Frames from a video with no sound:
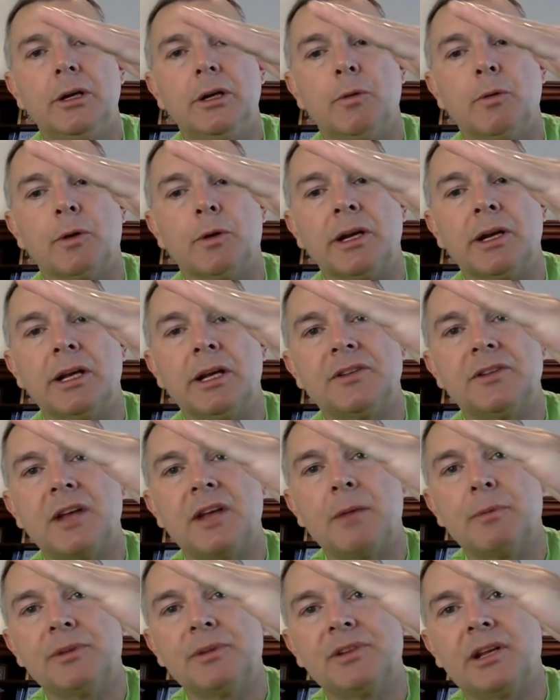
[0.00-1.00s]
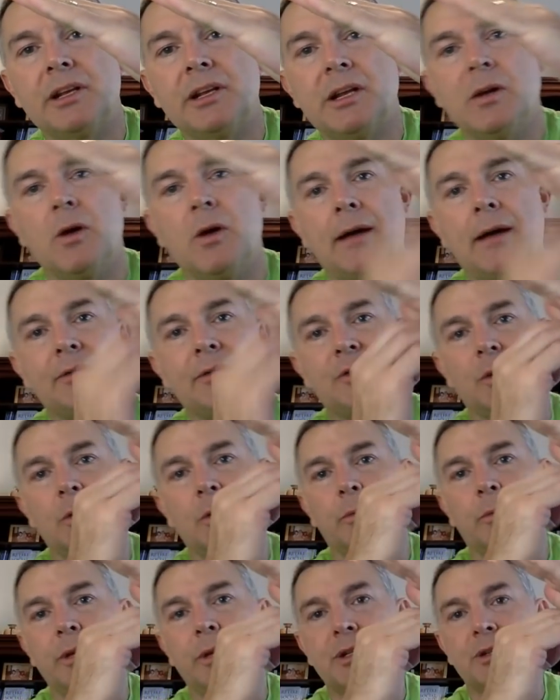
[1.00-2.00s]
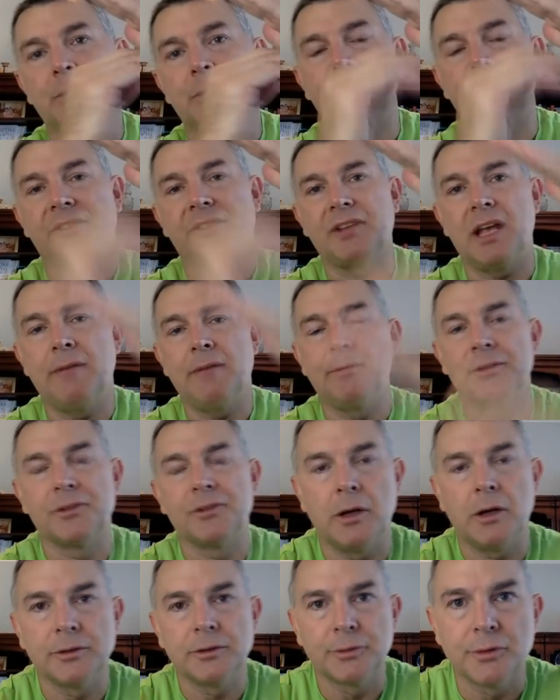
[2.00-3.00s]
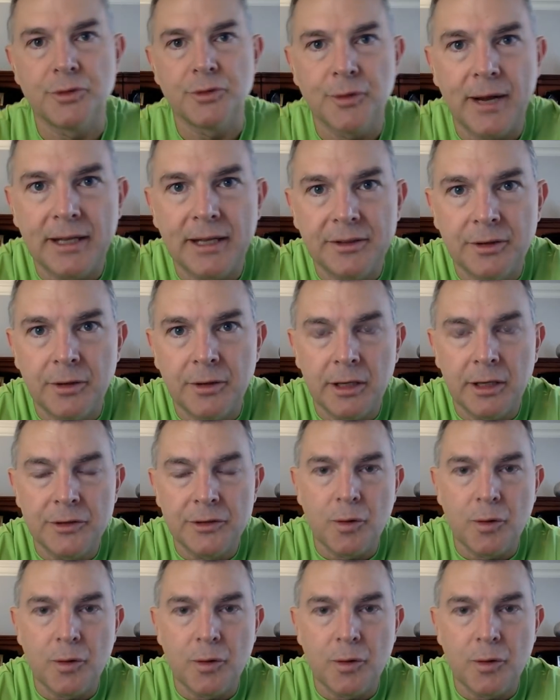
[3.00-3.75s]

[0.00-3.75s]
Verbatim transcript: we're going to get 10% a year off, so we should be safe as long as we're uh,